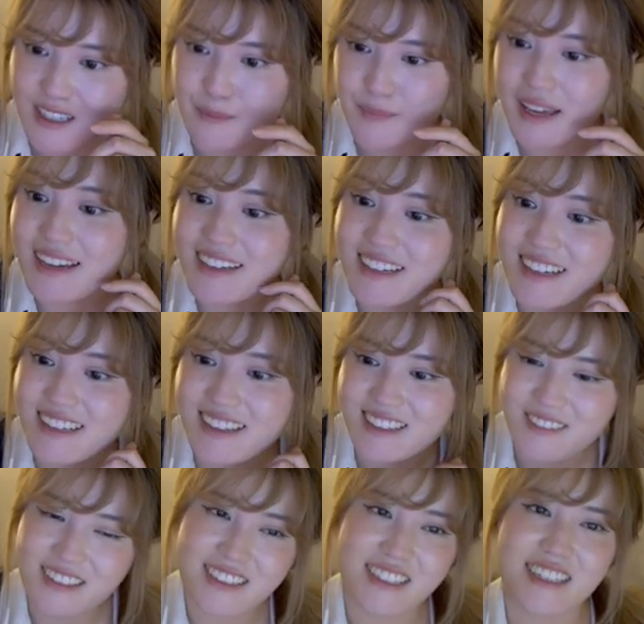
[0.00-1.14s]
Panda, thanks
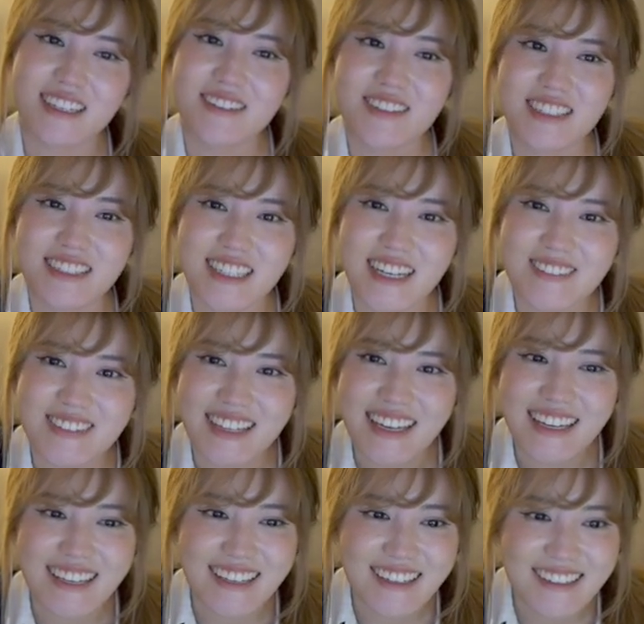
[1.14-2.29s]
for the 10 gifted subs.
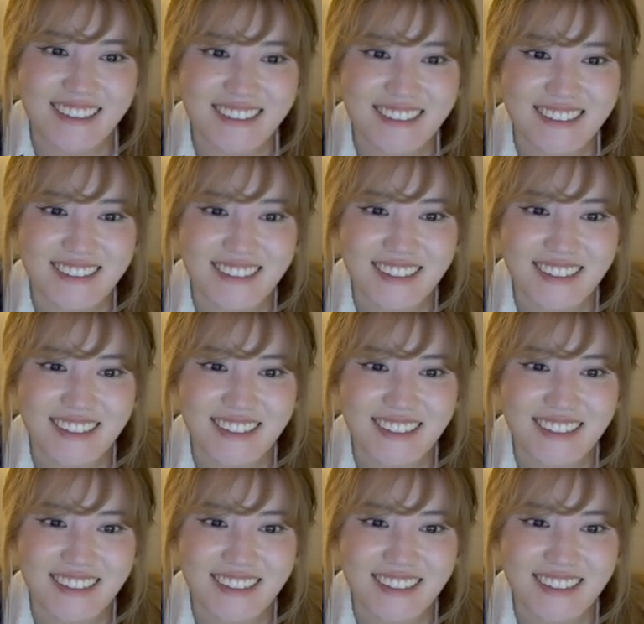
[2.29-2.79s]
Thank you.